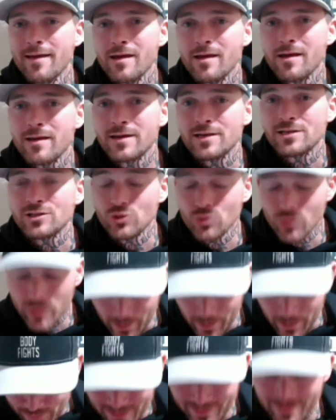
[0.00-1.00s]
Because you
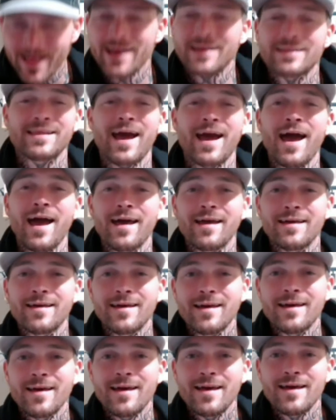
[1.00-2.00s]
can be like that.
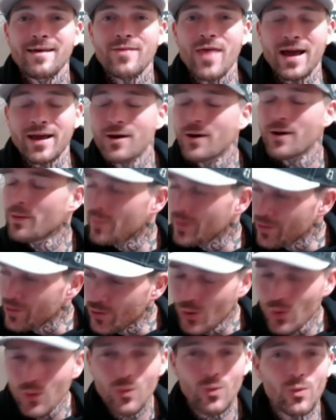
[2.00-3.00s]
That could be
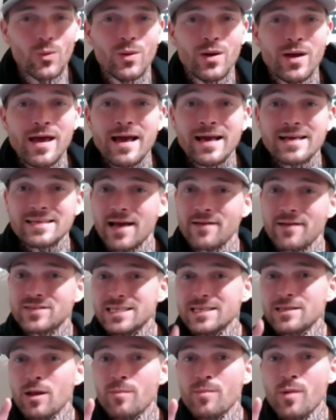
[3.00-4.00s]
you. Because I've
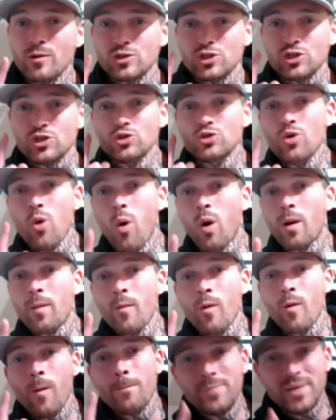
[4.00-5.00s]
seen the most
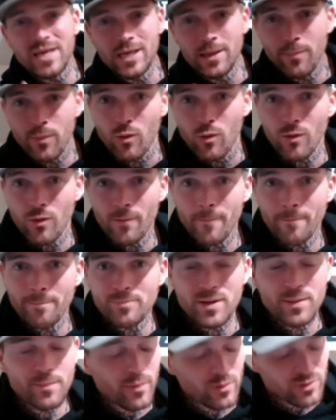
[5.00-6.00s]
normal people
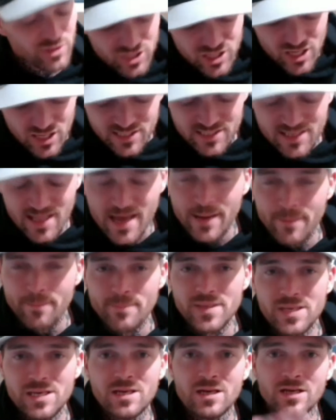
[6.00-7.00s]
just like
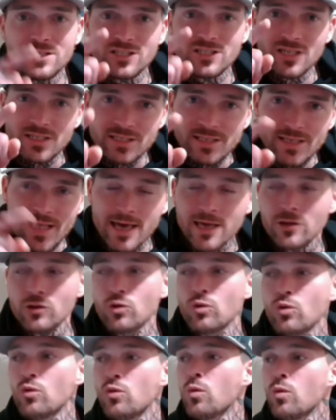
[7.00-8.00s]
me, just like
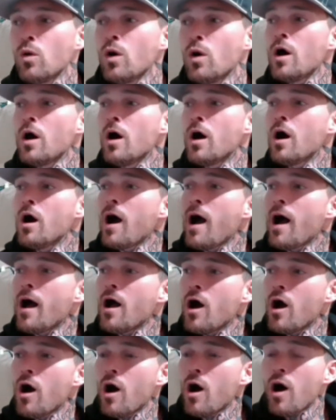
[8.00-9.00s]
you,
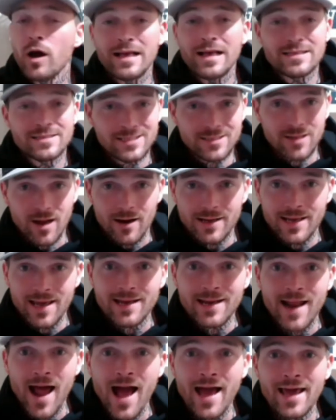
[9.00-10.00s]
start
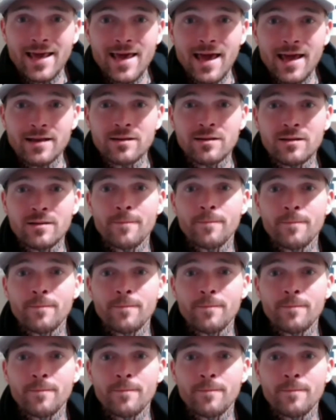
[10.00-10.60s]
getting high again.